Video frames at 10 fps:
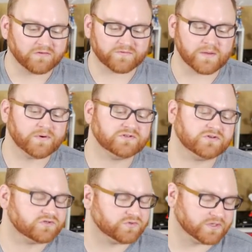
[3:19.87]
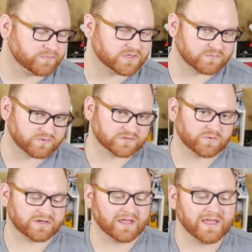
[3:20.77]
Other vampires you control get plus one plus
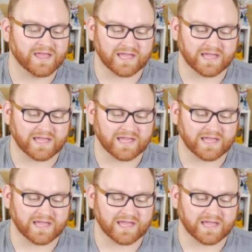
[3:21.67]
one,